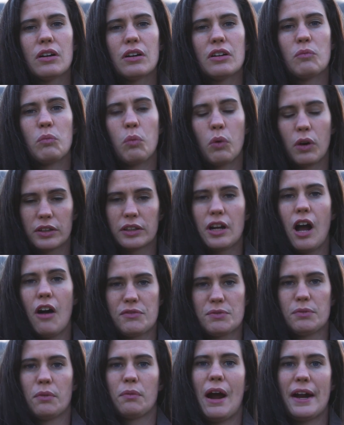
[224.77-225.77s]
weren't
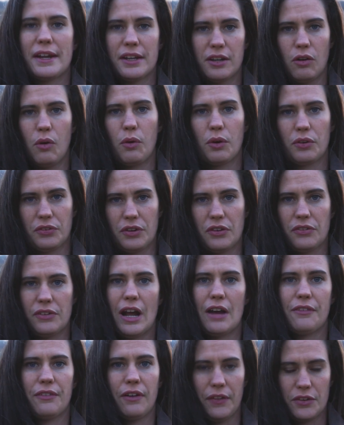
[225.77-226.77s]
comfortable riding your horse in a
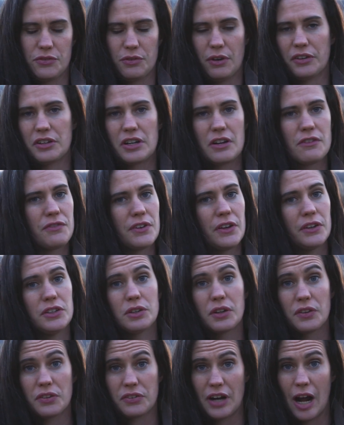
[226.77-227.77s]
snaffle on the trail, you didn't feel
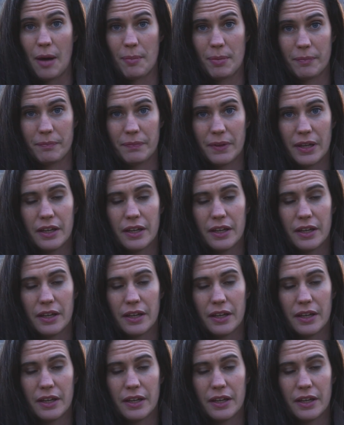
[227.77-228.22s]
you could stop them.